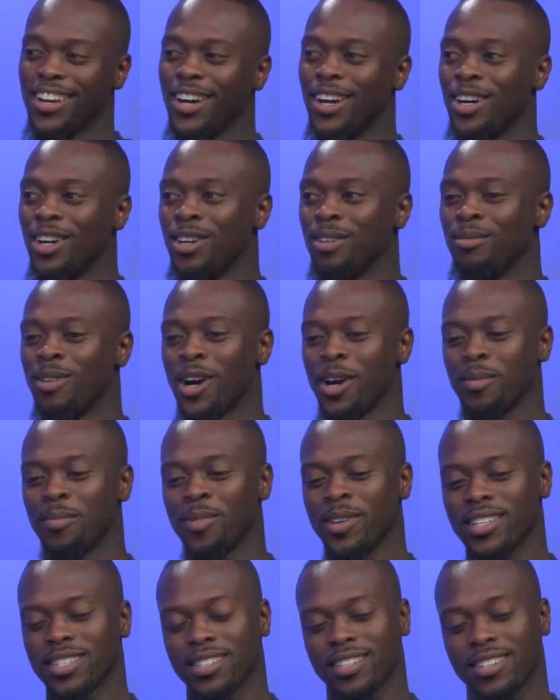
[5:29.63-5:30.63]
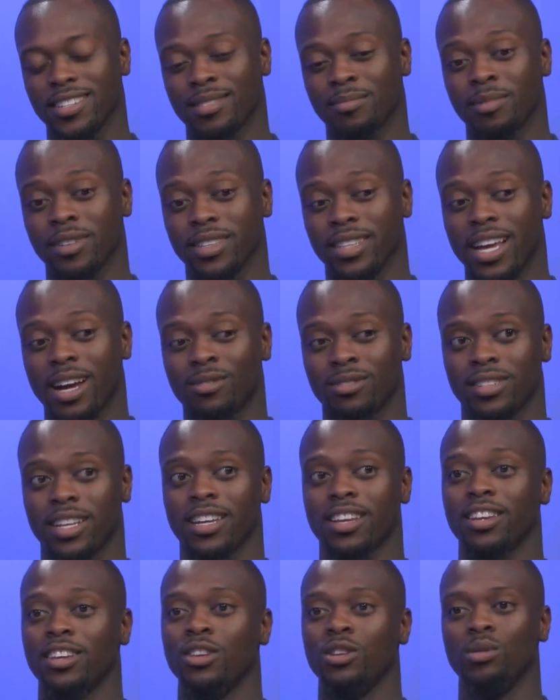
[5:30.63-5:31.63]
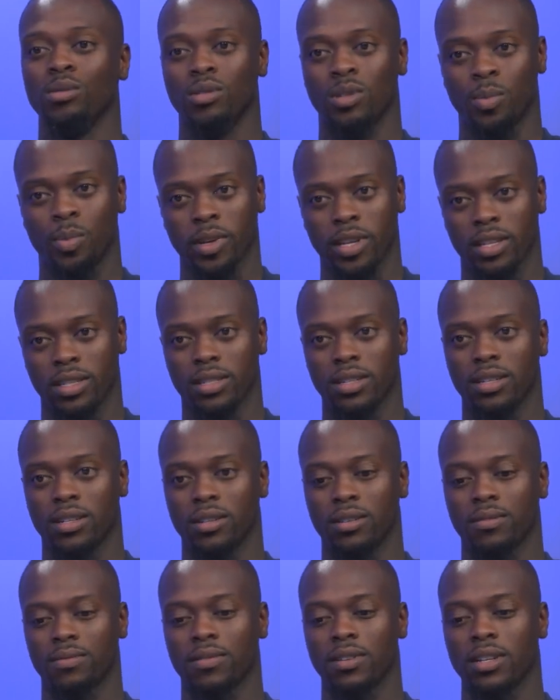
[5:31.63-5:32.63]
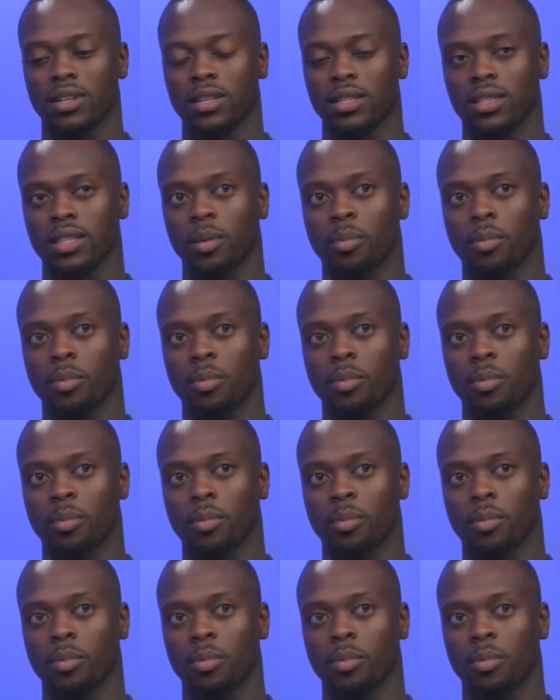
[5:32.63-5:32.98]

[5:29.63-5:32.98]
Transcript: Um, our business. But that mm-hmm. was like a huge piece of sure.